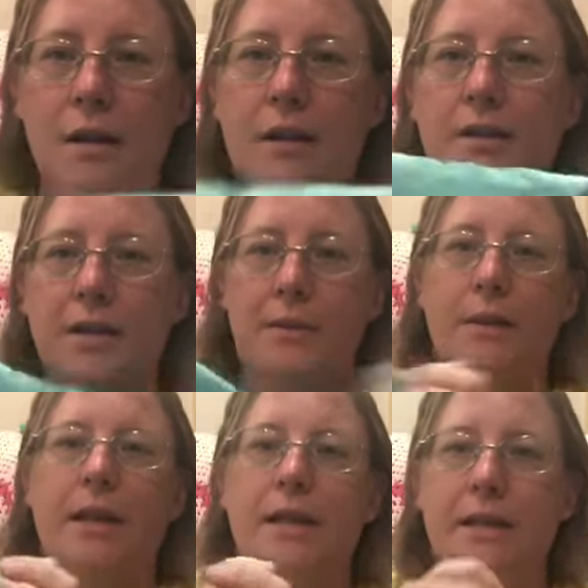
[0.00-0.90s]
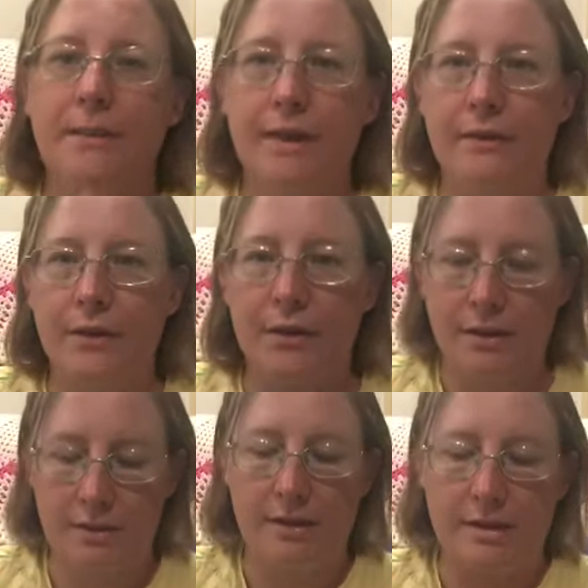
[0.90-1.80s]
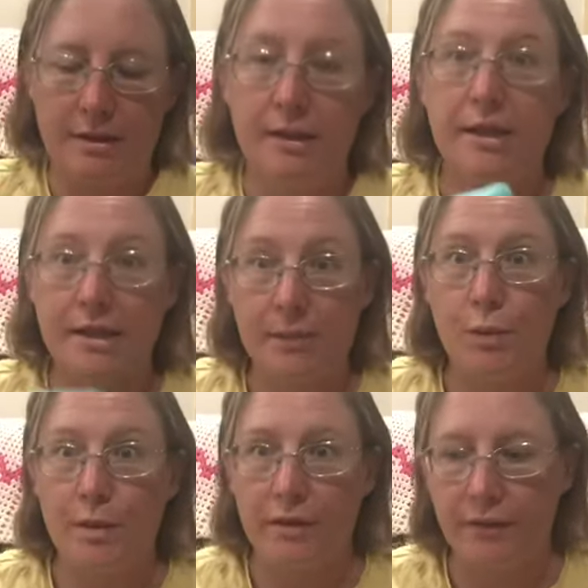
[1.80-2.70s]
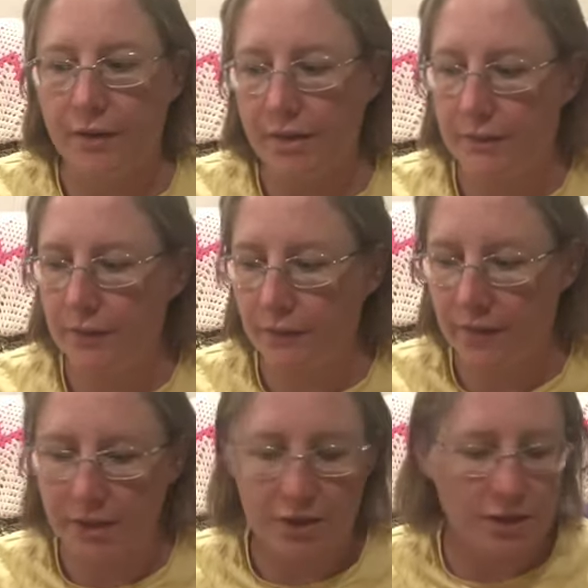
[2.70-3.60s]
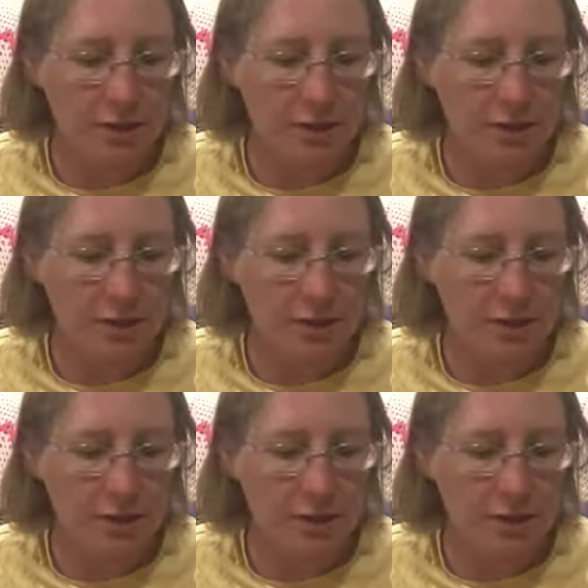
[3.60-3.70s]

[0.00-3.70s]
So this one needs to be a focus. This will be a focus for a finish.